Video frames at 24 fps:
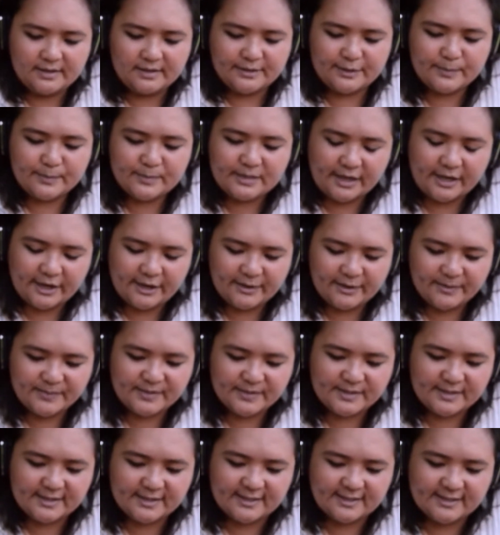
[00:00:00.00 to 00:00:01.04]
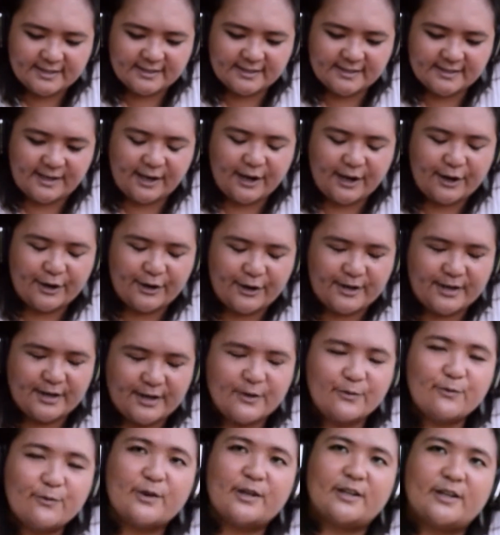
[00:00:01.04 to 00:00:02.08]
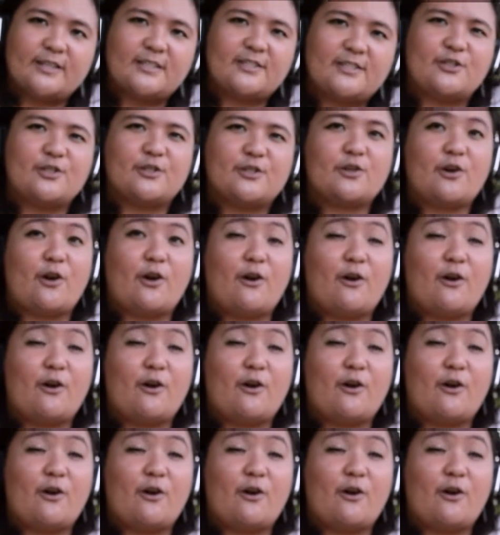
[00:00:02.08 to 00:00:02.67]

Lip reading: sometimes it's scary when it's just